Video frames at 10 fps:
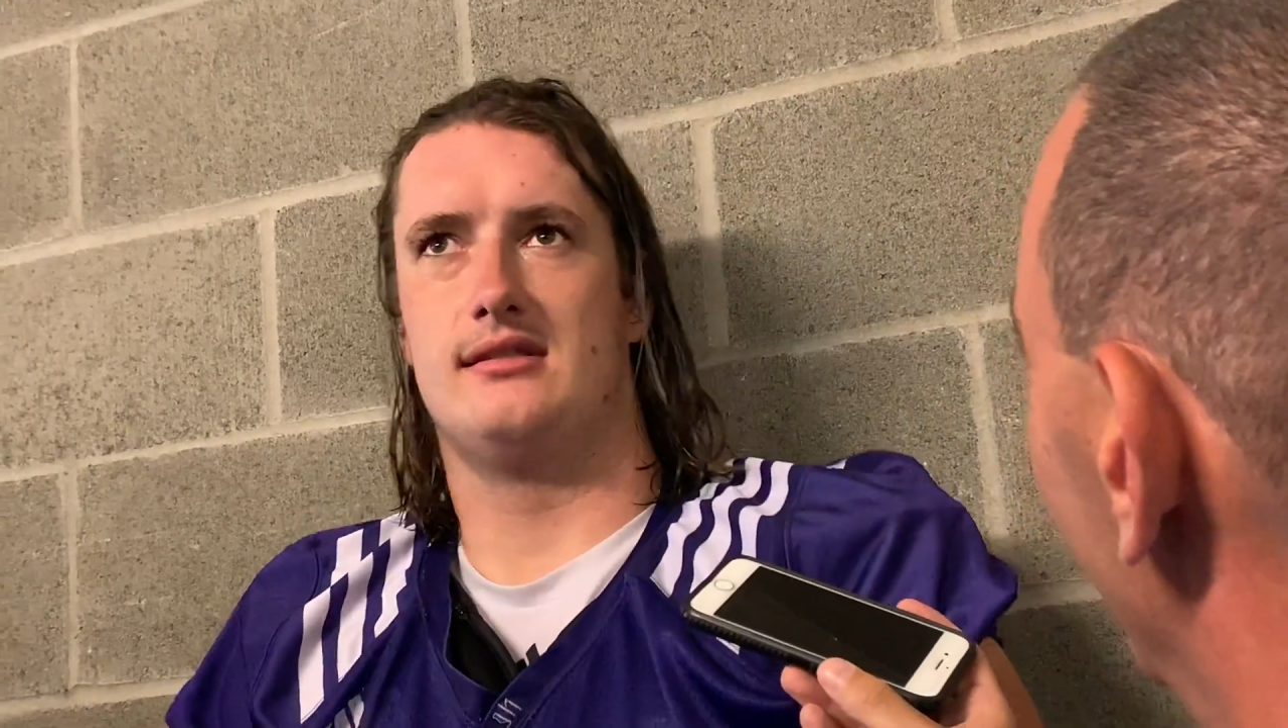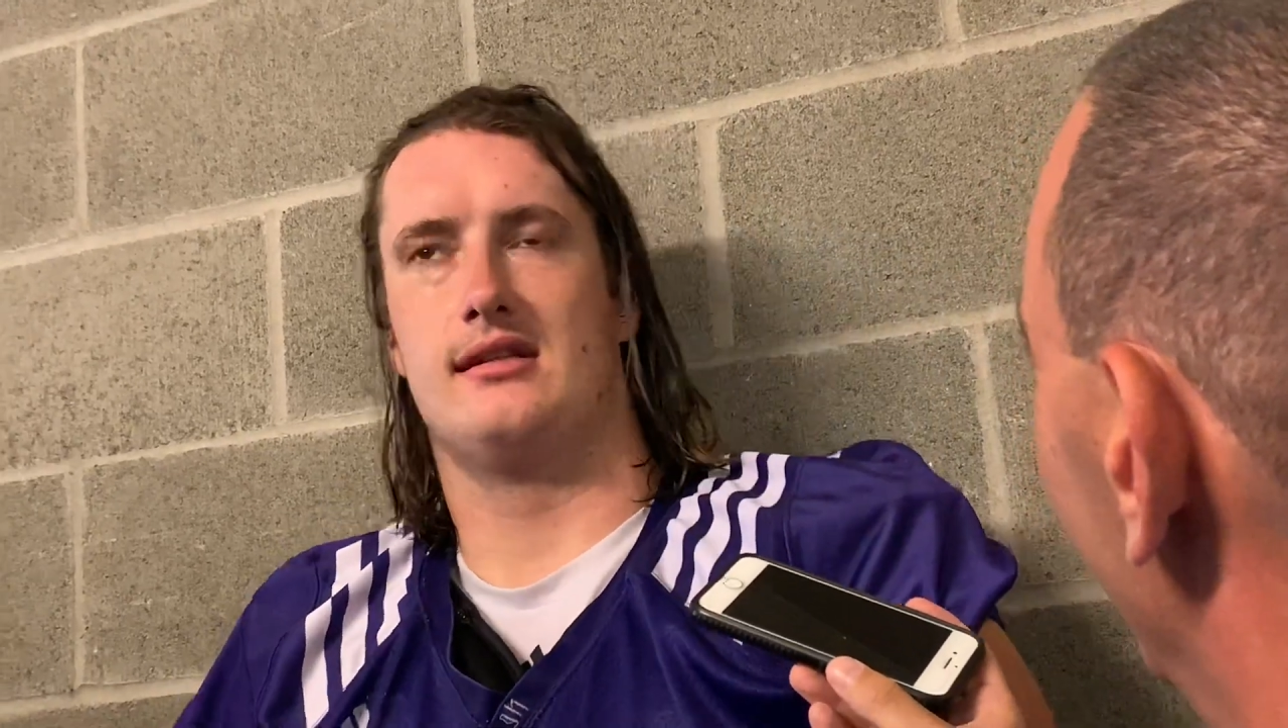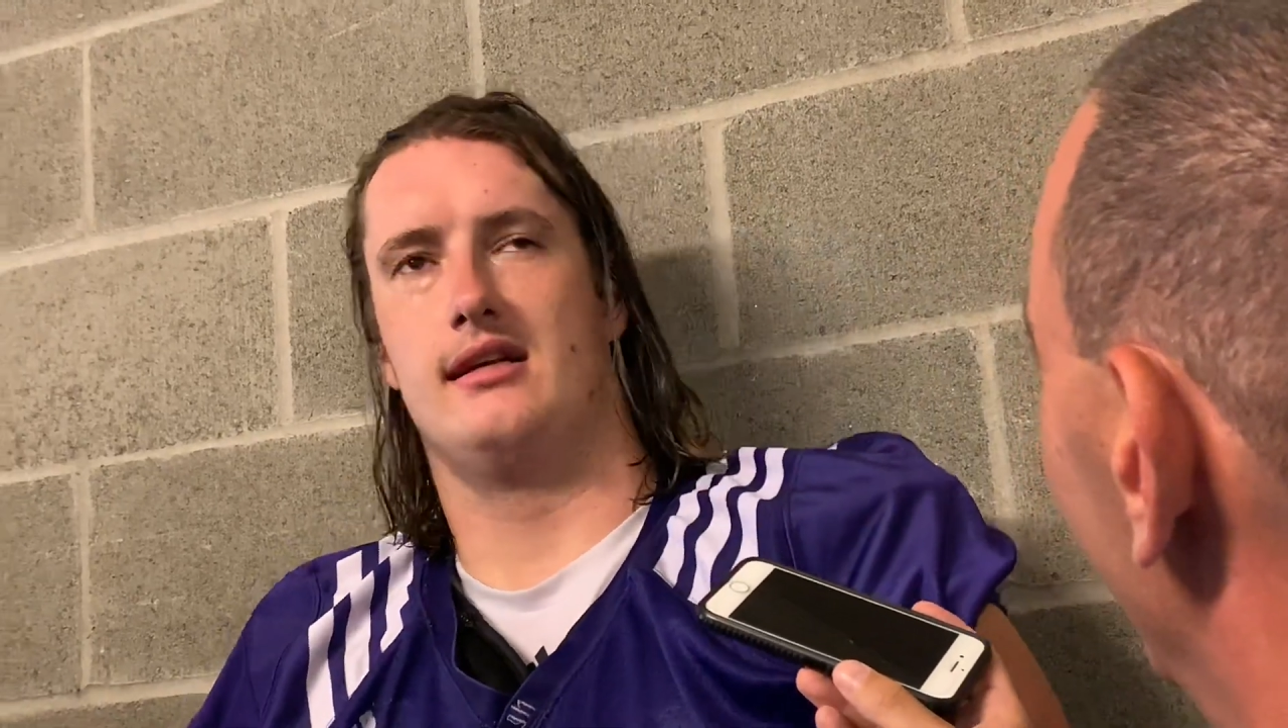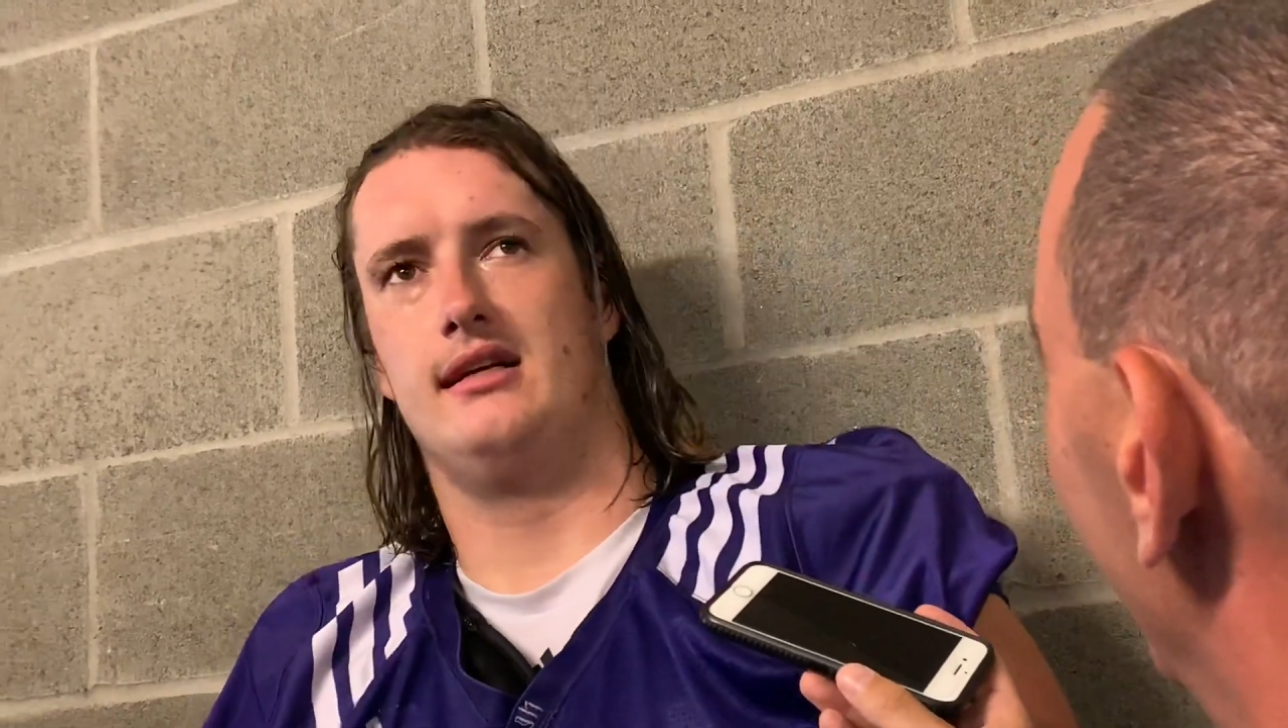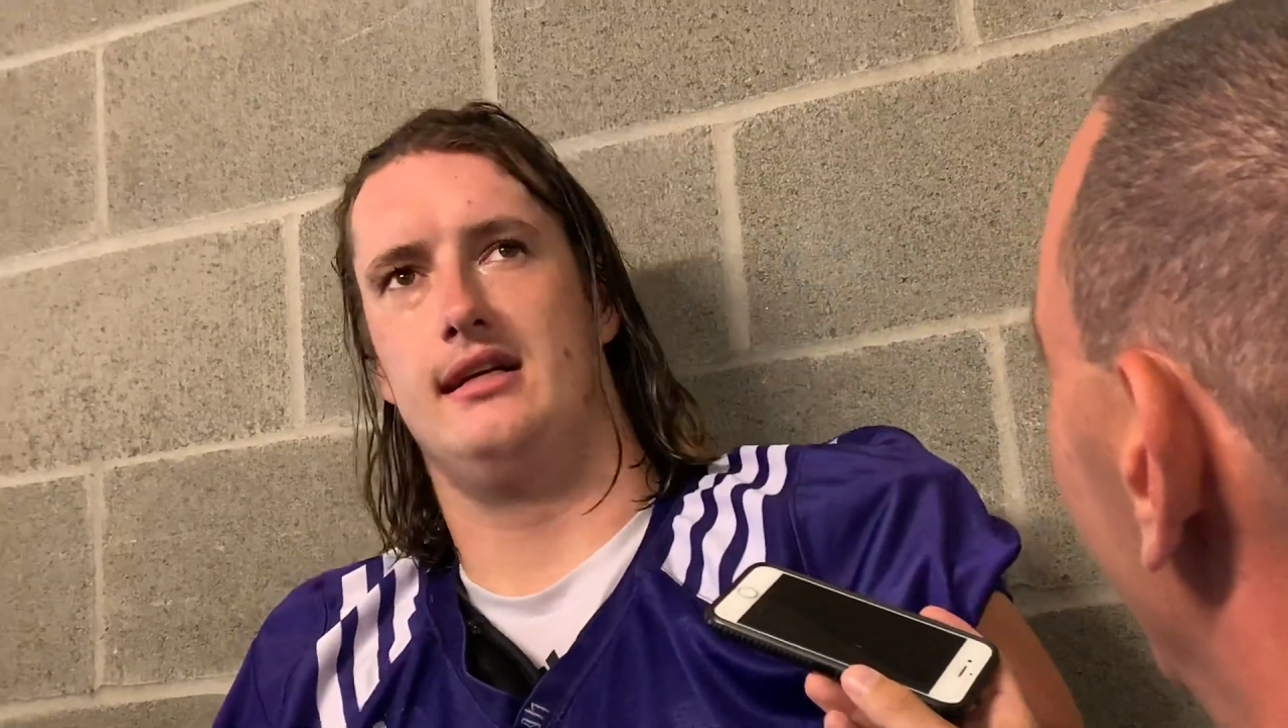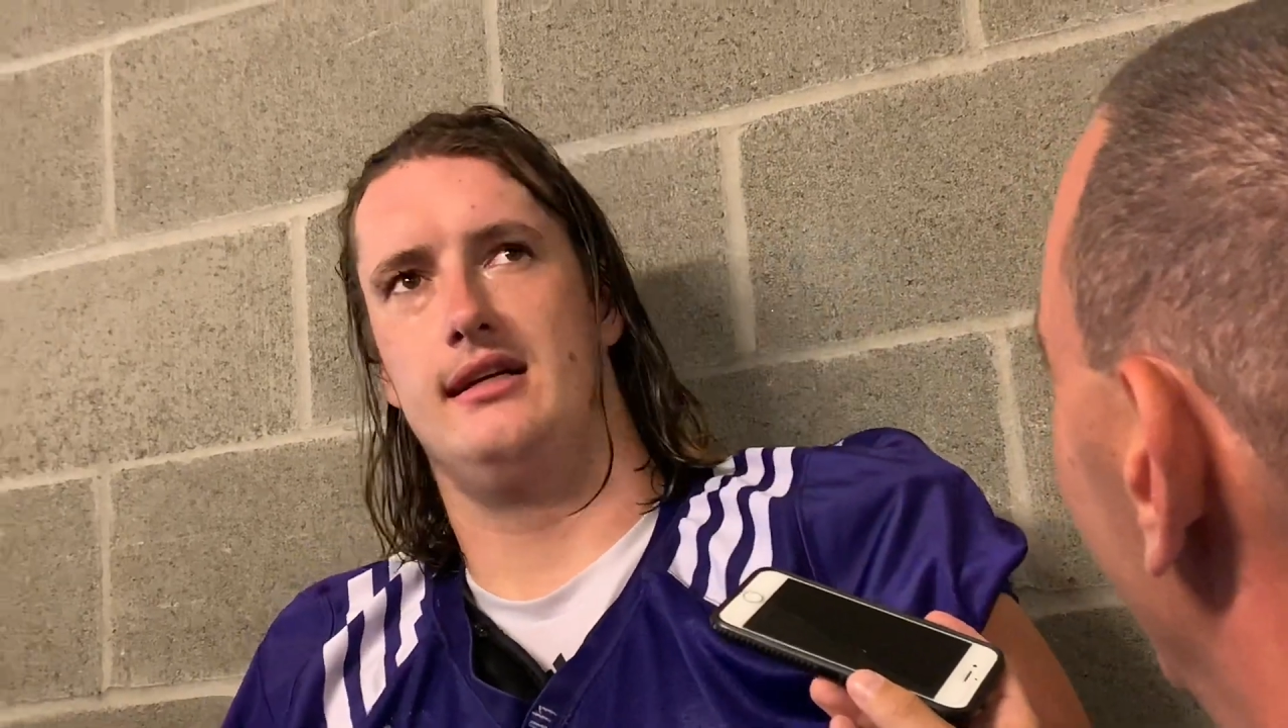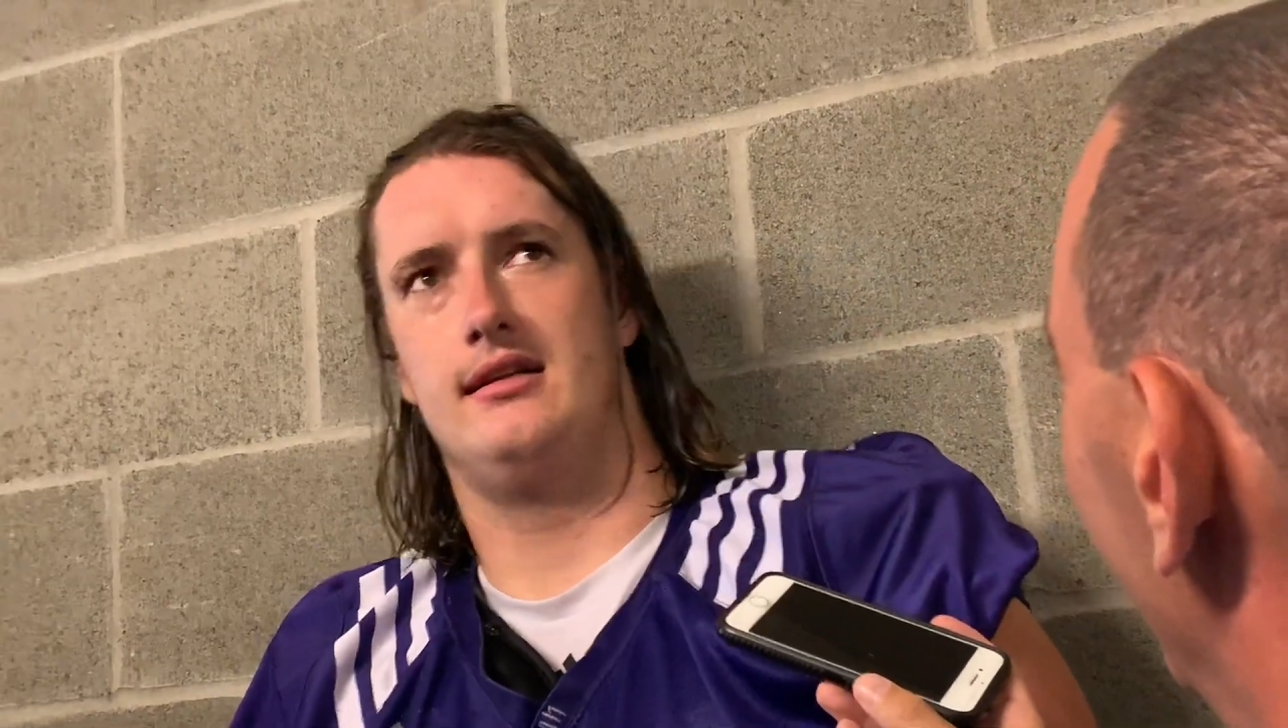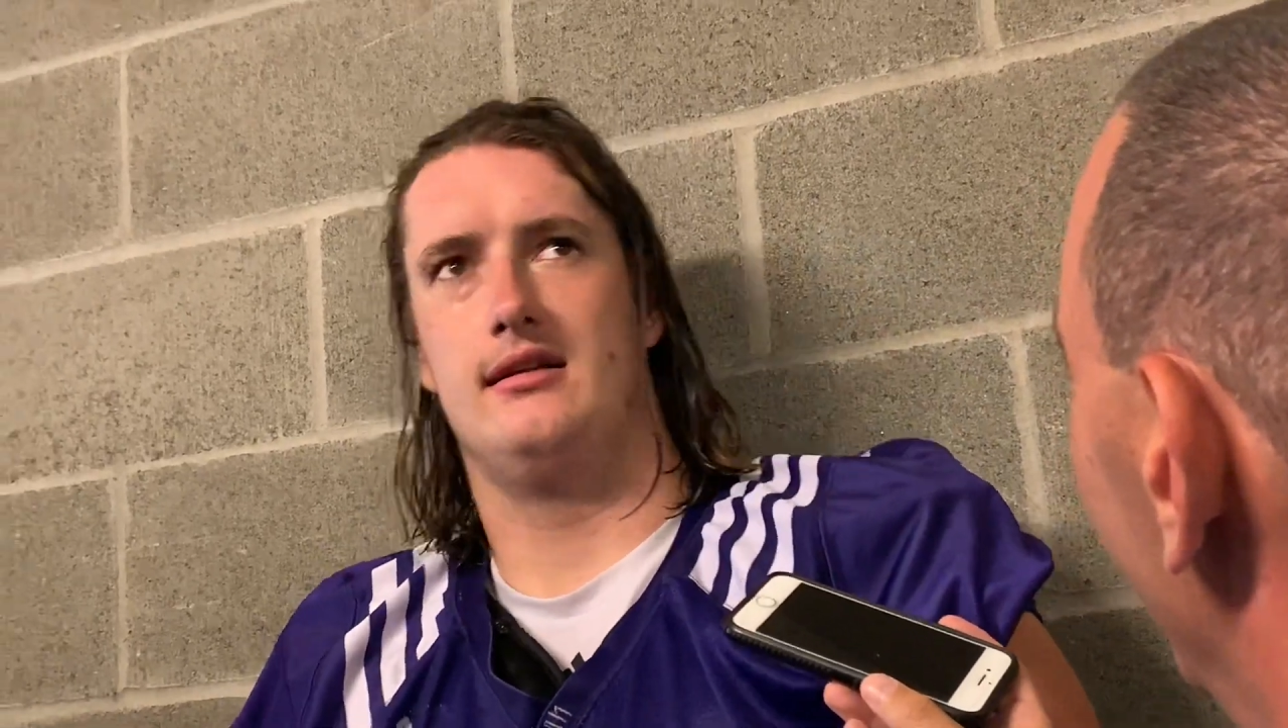that they need